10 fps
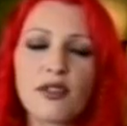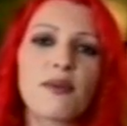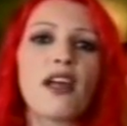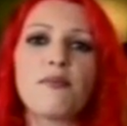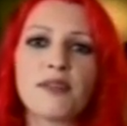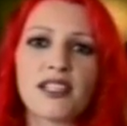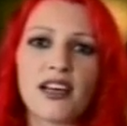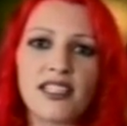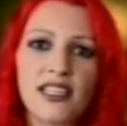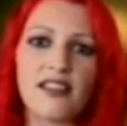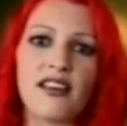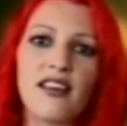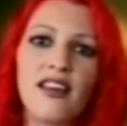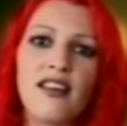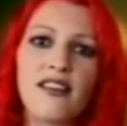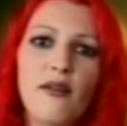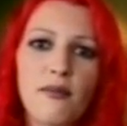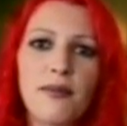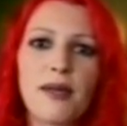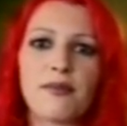I've always been open to the idea that there
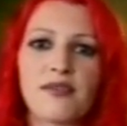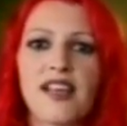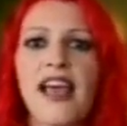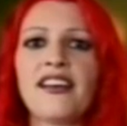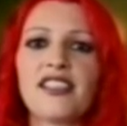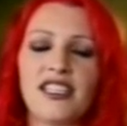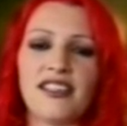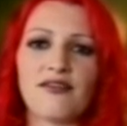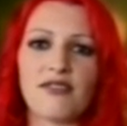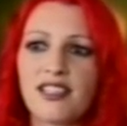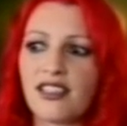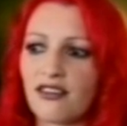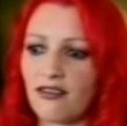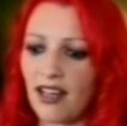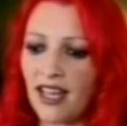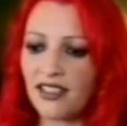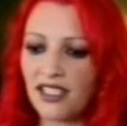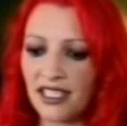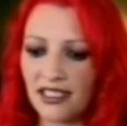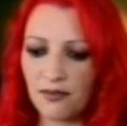were people's energies, residual
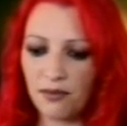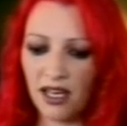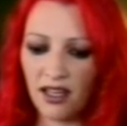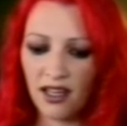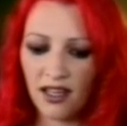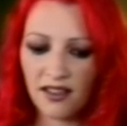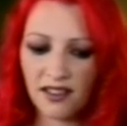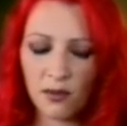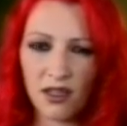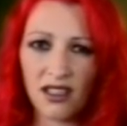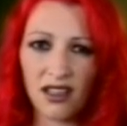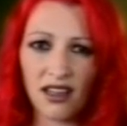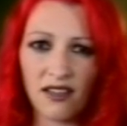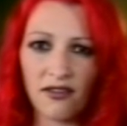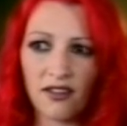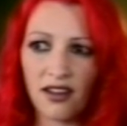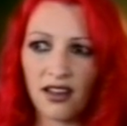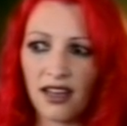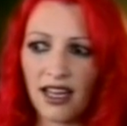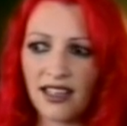energies, but that something could kind of
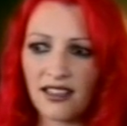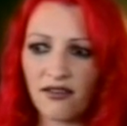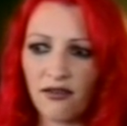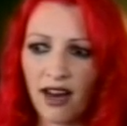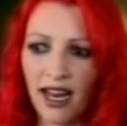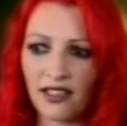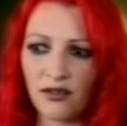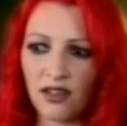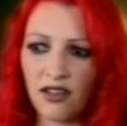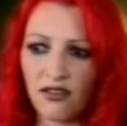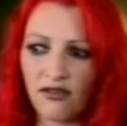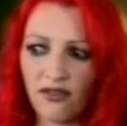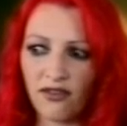interact or that you could